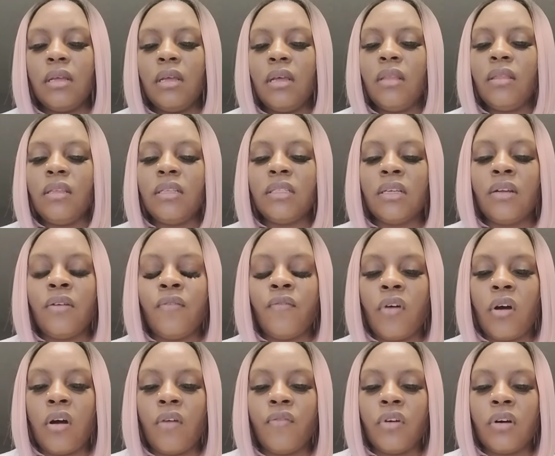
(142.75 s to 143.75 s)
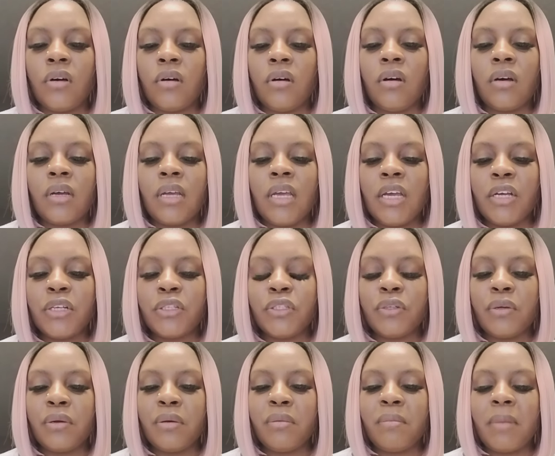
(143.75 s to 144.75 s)
This can involve a
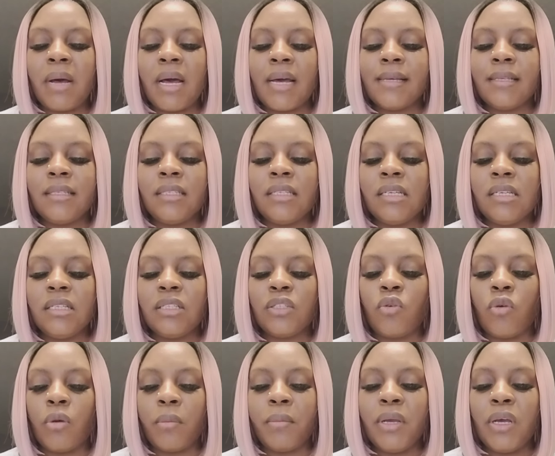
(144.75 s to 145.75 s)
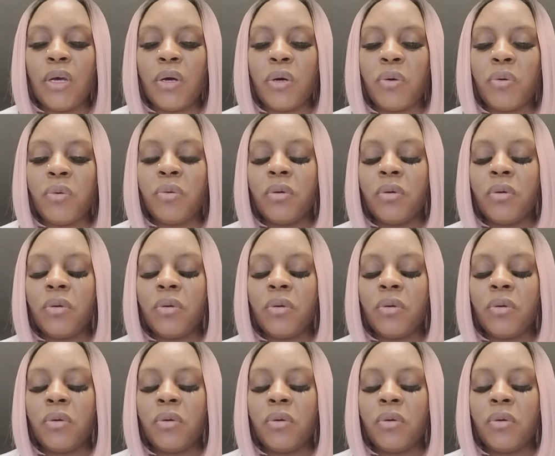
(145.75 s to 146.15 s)
Cancer, Pisces, Scorpio.